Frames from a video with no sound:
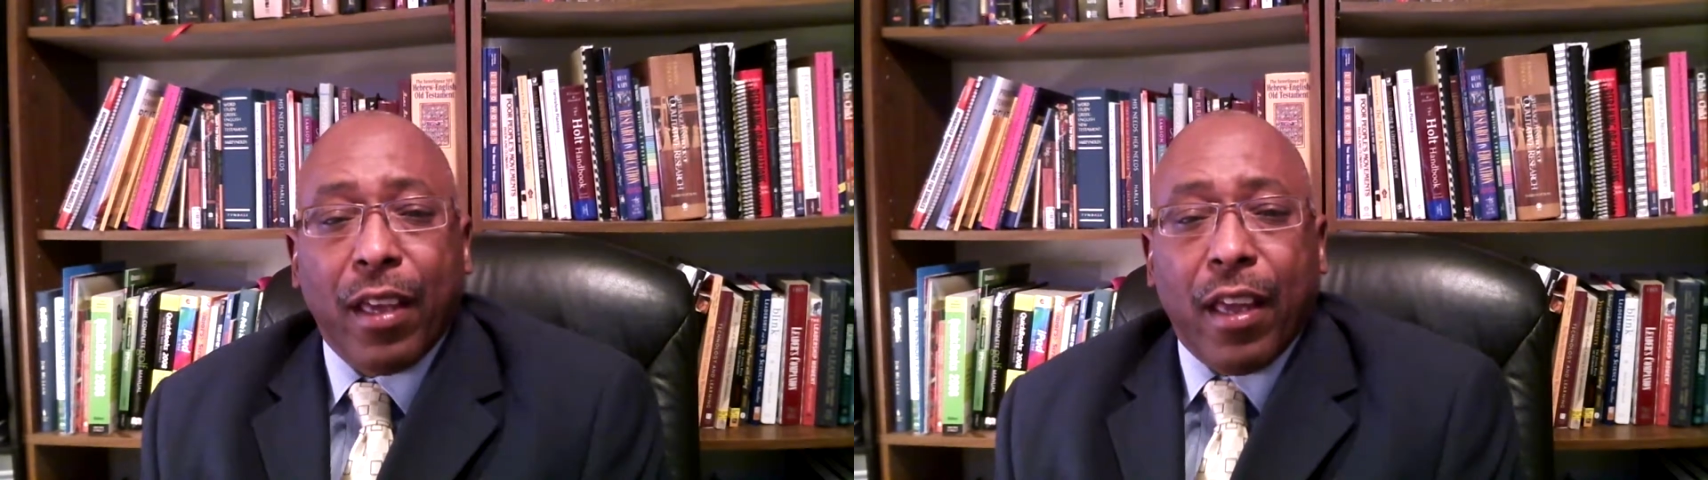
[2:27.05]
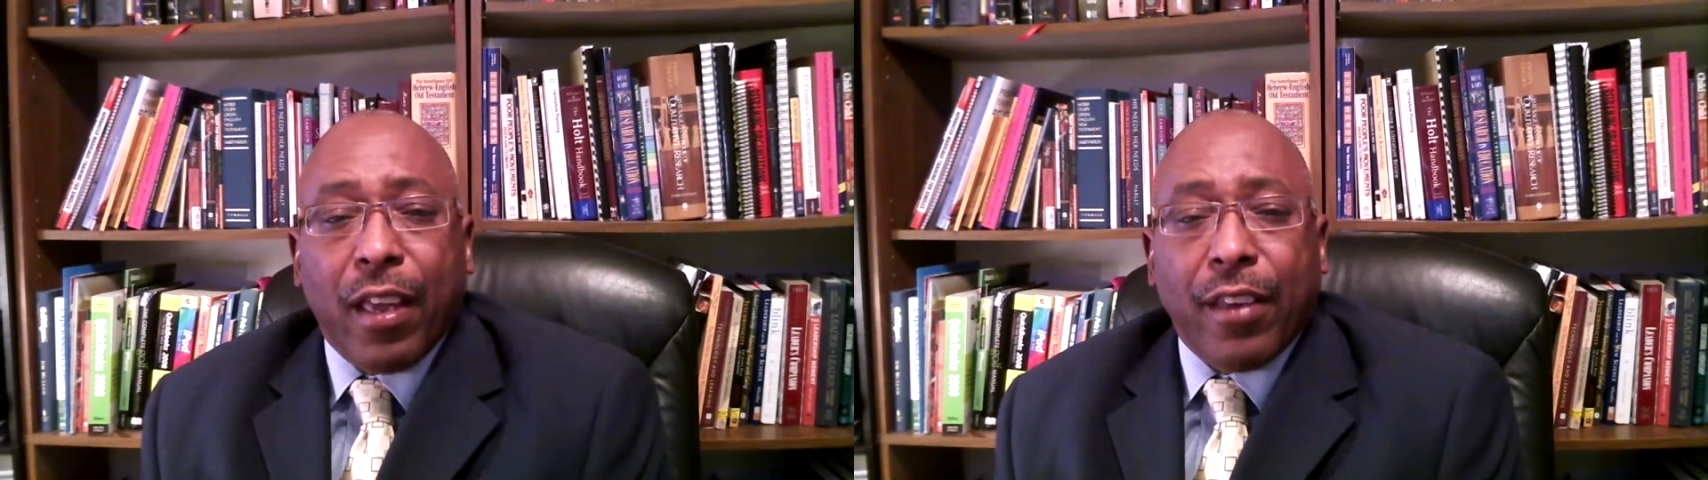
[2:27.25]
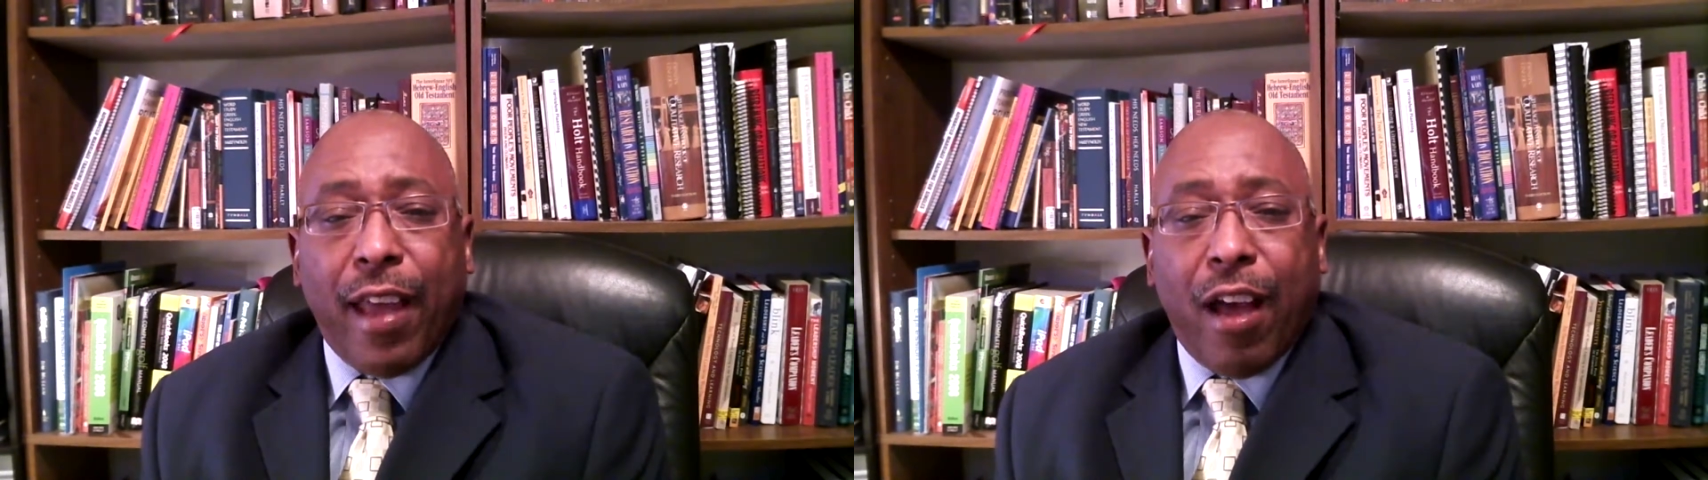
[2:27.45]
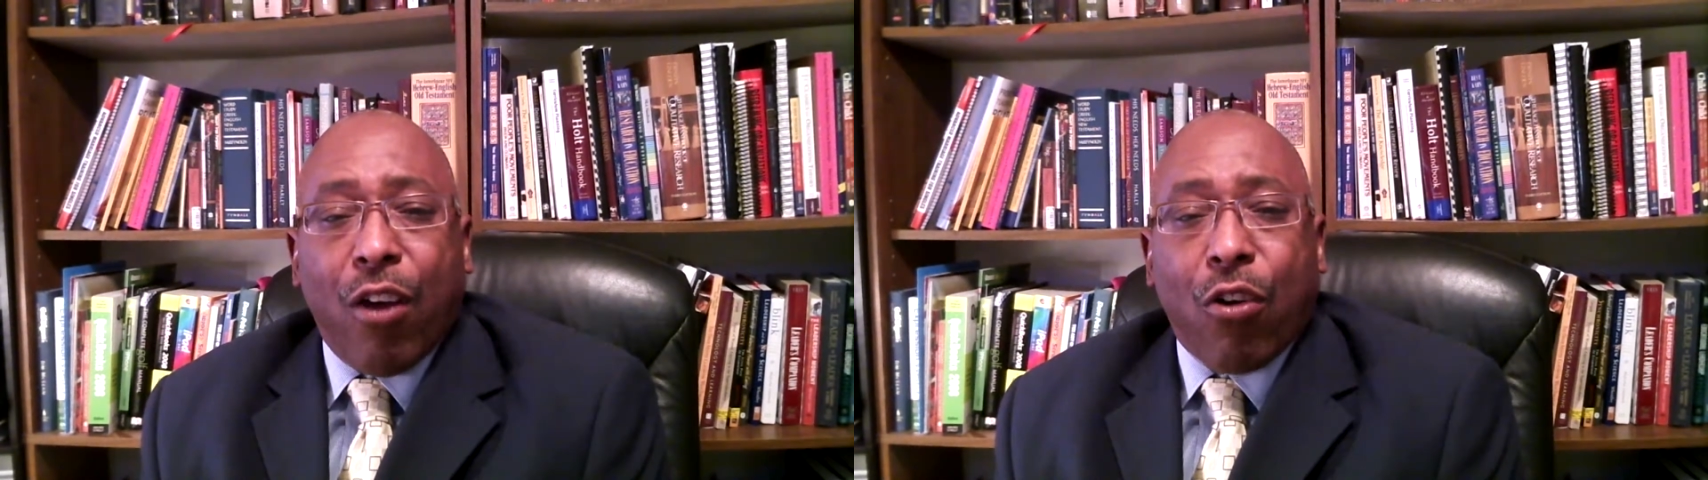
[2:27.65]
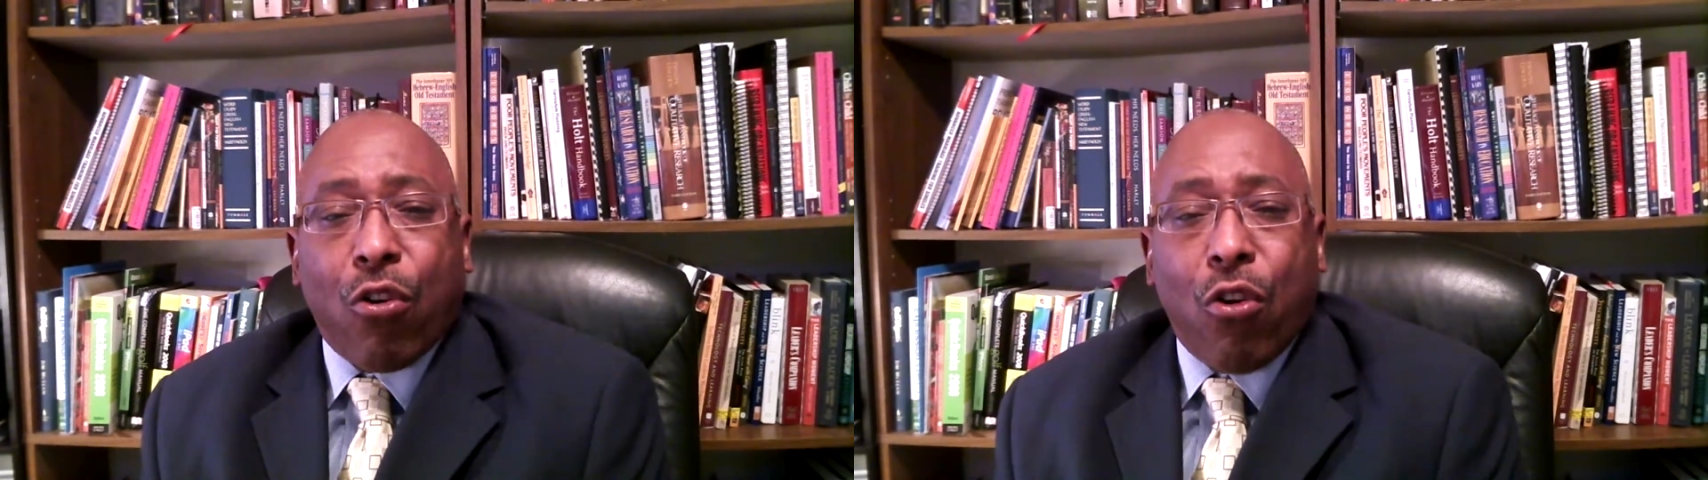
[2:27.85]
Now,
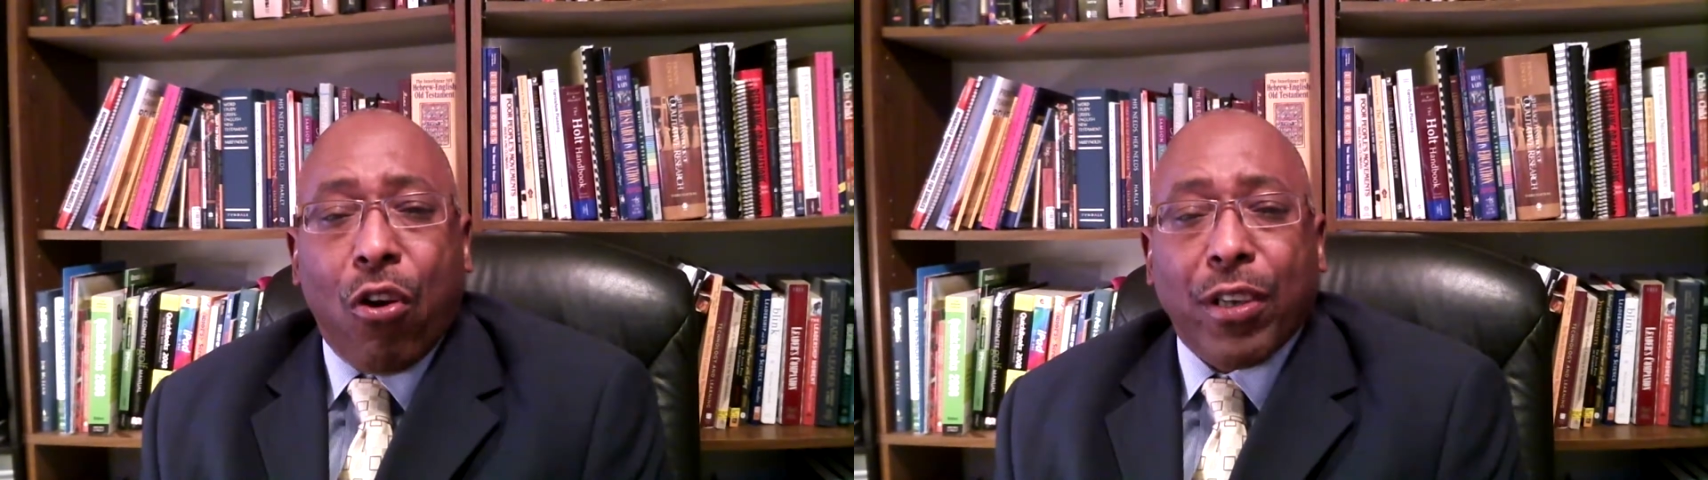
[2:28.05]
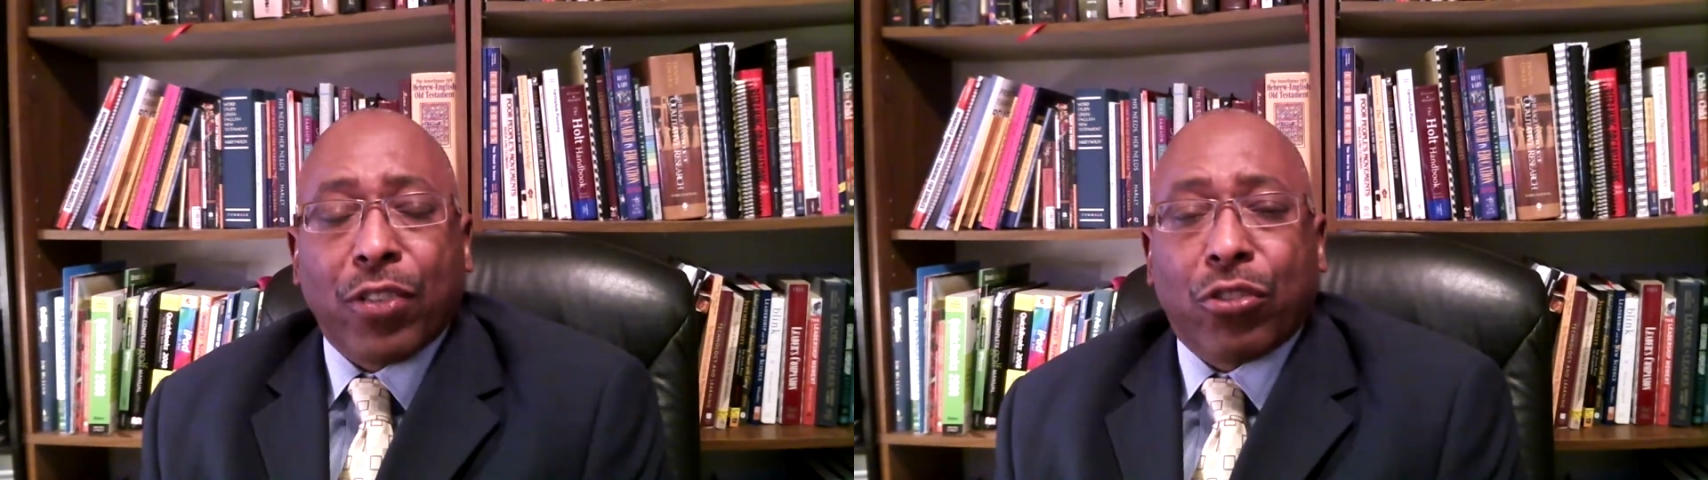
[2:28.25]
according